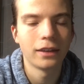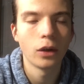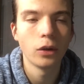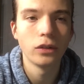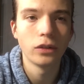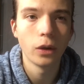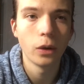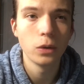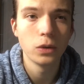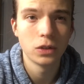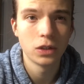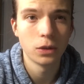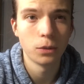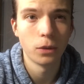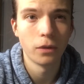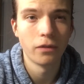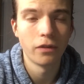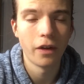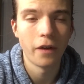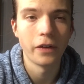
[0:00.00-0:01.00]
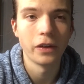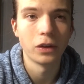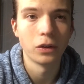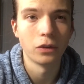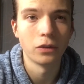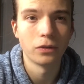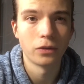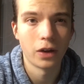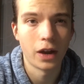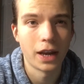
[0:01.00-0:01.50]
Th those two were very
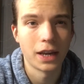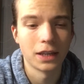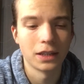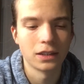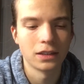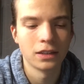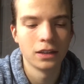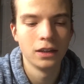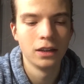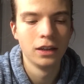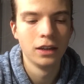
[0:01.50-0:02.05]
good friends,